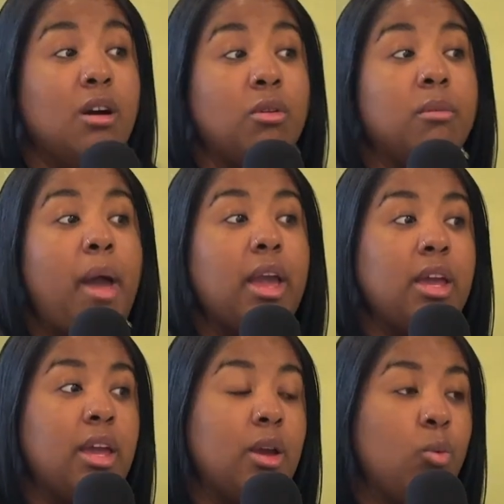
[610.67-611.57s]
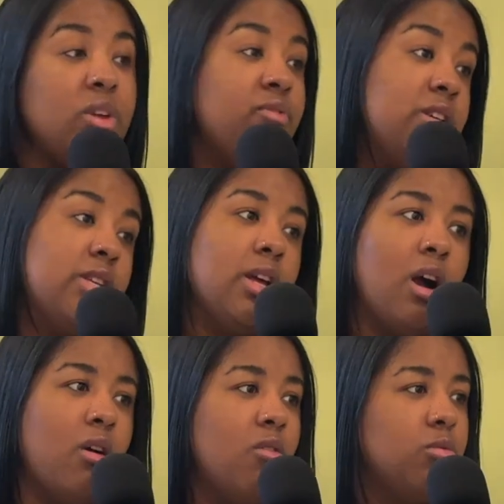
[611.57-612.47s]
on the back end, we visited
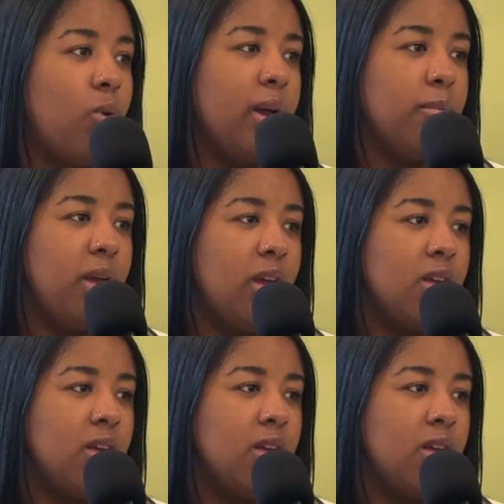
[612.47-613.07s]
home quite a bit.